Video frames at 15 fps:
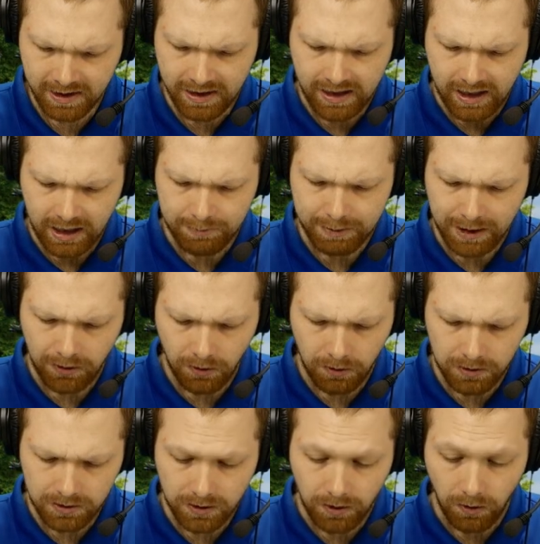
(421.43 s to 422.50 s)
And
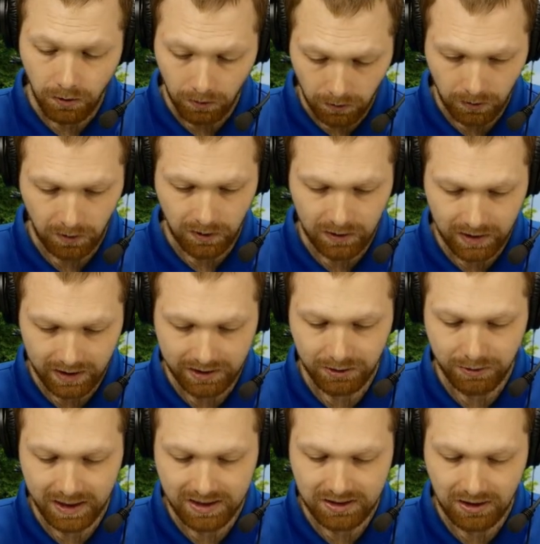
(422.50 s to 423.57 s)
behold, horror and
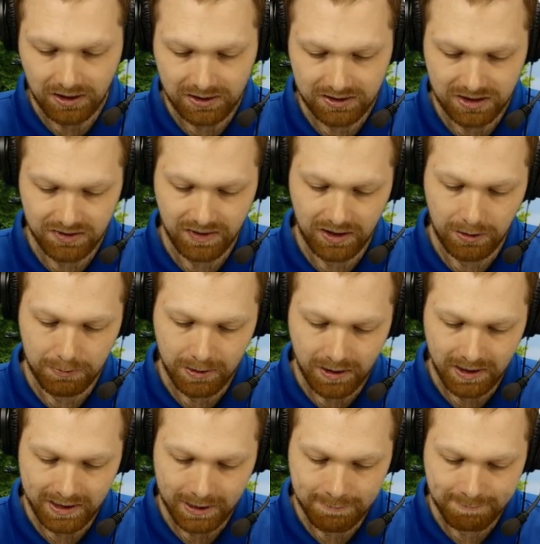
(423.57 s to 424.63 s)
great darkness fell
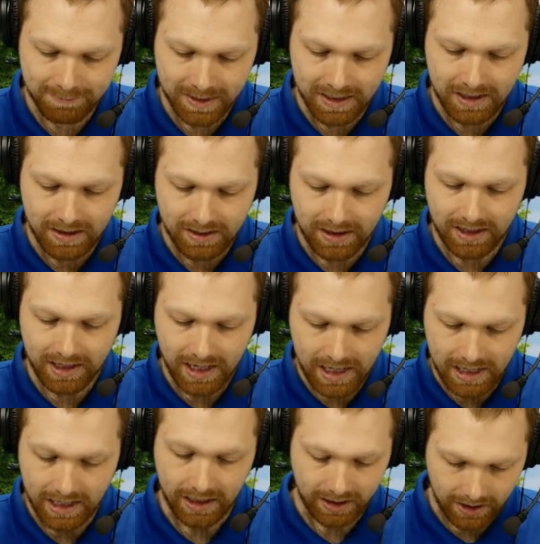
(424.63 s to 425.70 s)
upon him. Then
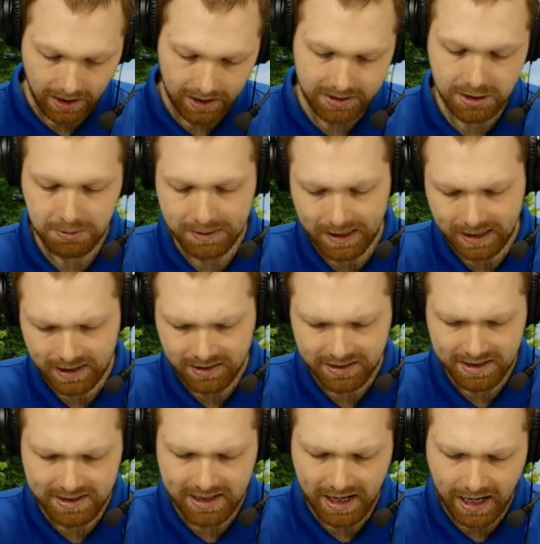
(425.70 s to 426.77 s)
he, God speaking,
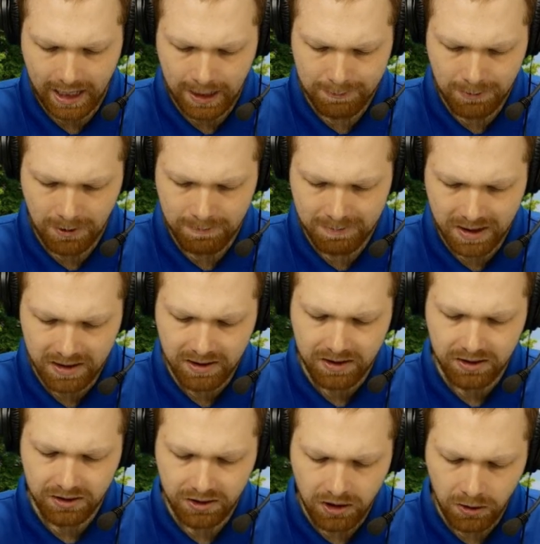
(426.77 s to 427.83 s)
said to Abram,
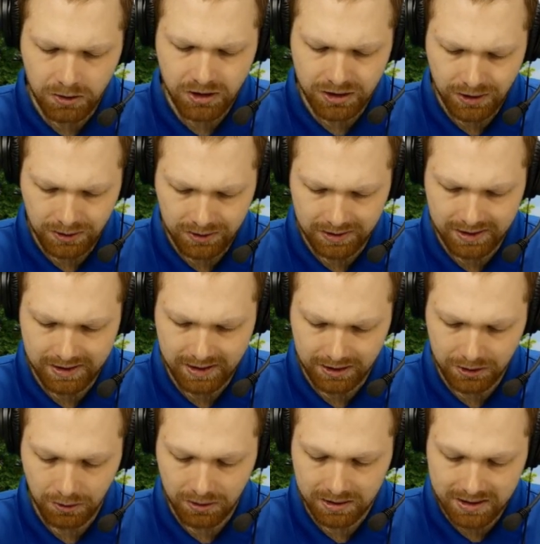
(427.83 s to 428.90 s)
Know certainly that
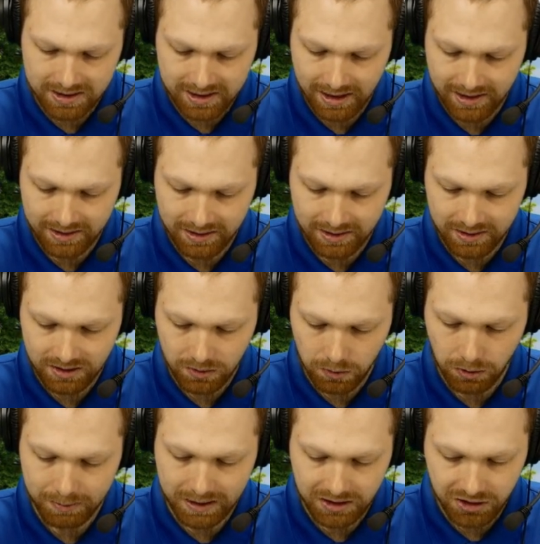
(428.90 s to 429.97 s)
your descendants
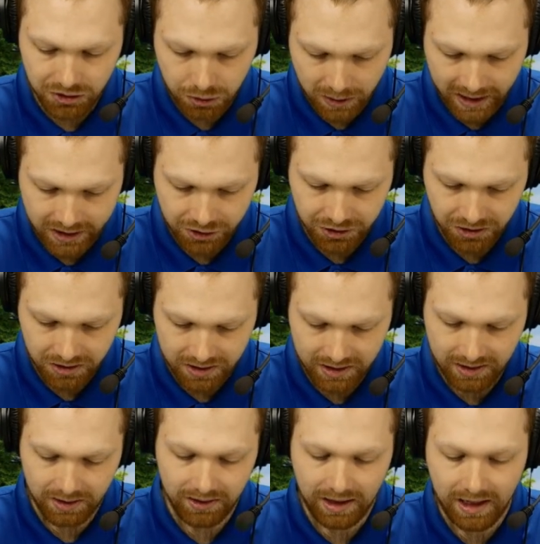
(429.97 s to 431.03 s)
will be strangers
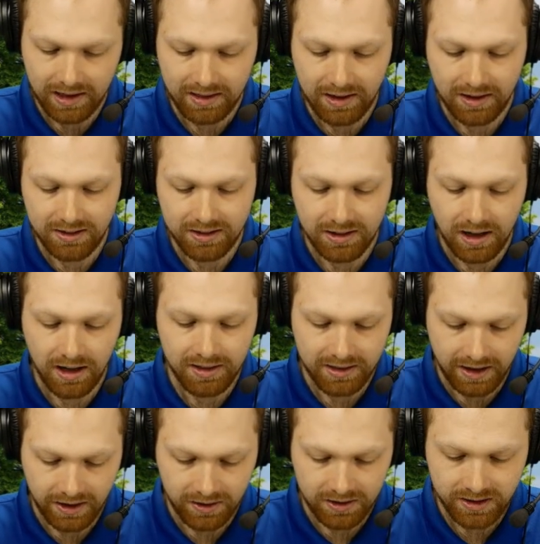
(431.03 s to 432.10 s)
in a land that is not
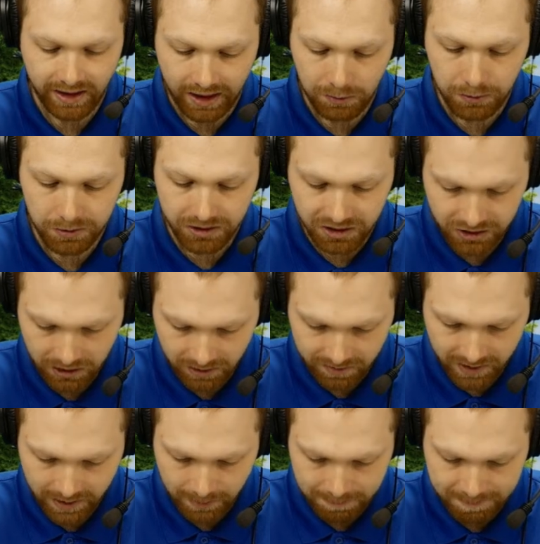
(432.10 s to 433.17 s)
theirs, and will serve
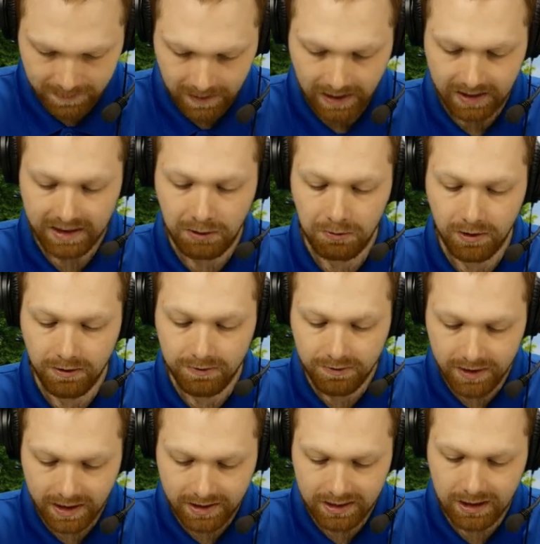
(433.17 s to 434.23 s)
them, and they will
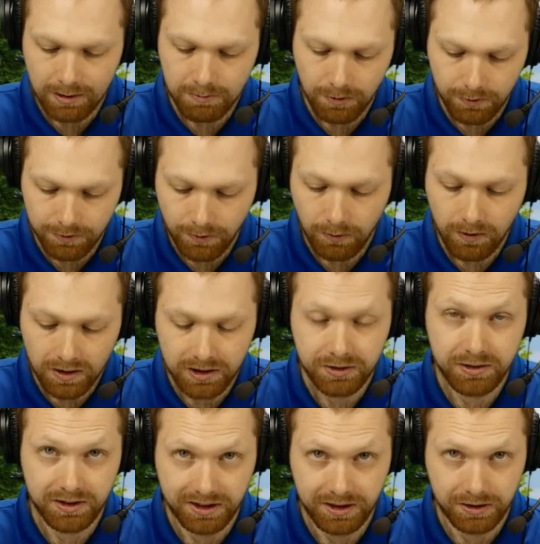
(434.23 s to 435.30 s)
afflict them
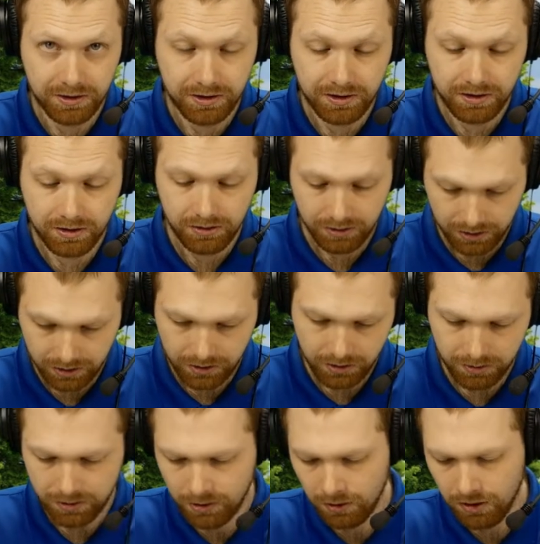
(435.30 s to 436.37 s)
400 years.
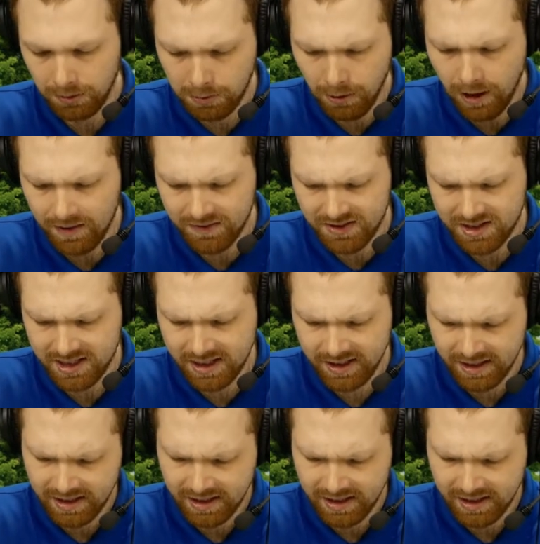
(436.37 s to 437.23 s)
So note the prophecy.